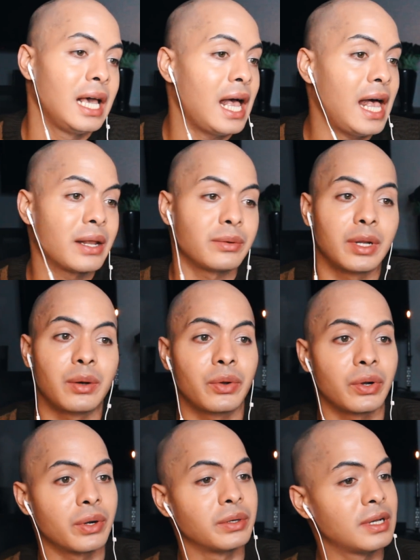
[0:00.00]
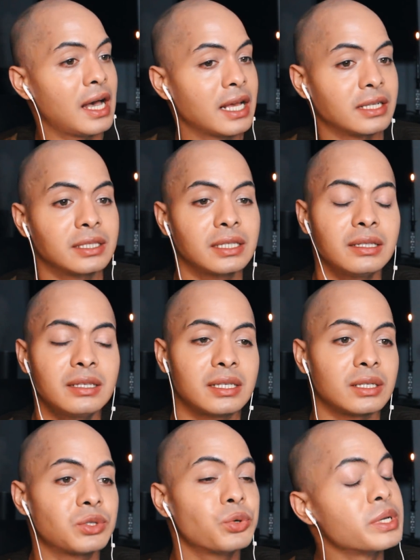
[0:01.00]
I don't know, girl. This
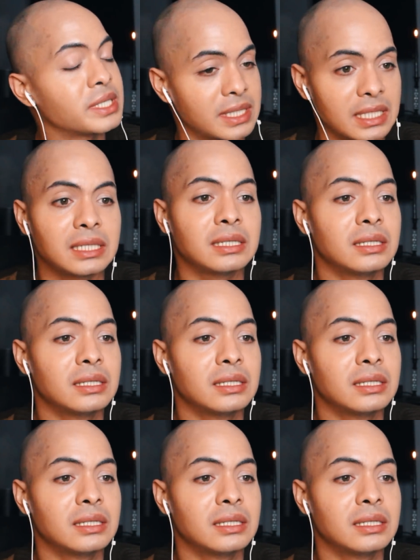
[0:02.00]
is twisted.